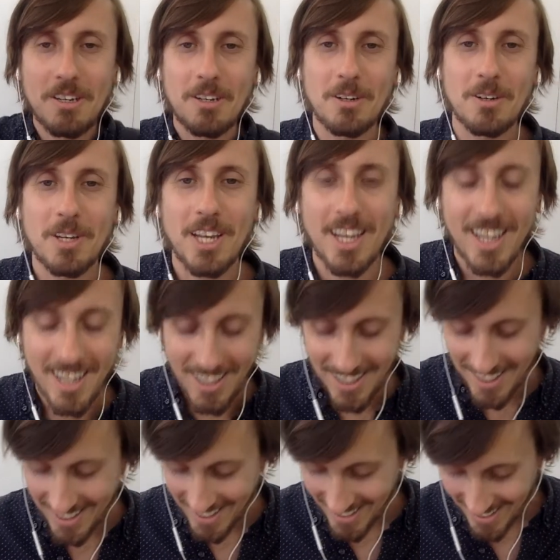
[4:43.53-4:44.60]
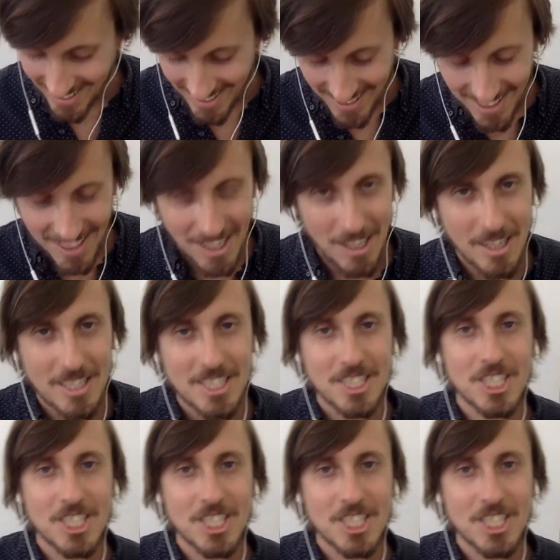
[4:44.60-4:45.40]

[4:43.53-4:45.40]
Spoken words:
Okay? It's